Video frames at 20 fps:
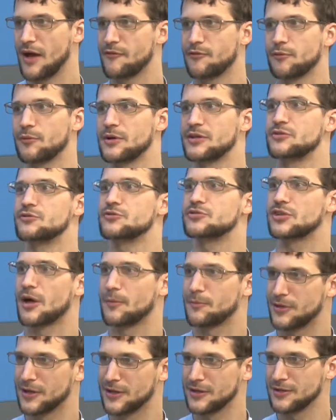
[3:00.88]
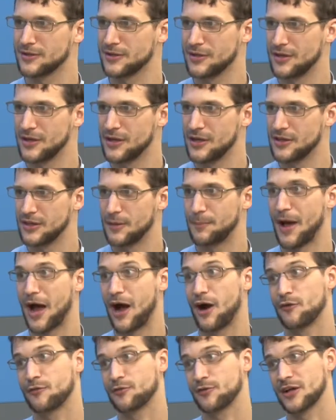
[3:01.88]
we do something, the
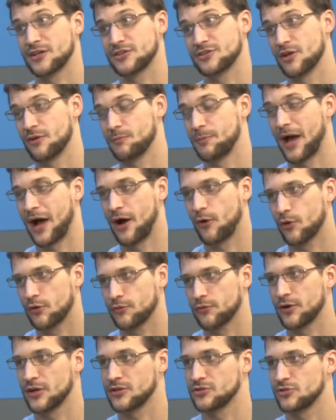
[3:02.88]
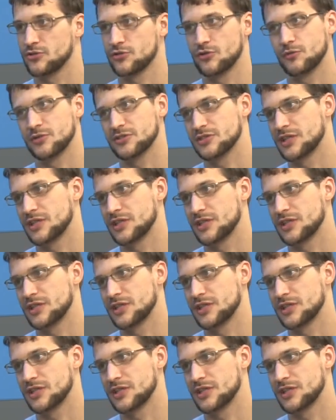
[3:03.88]
power for us to do it was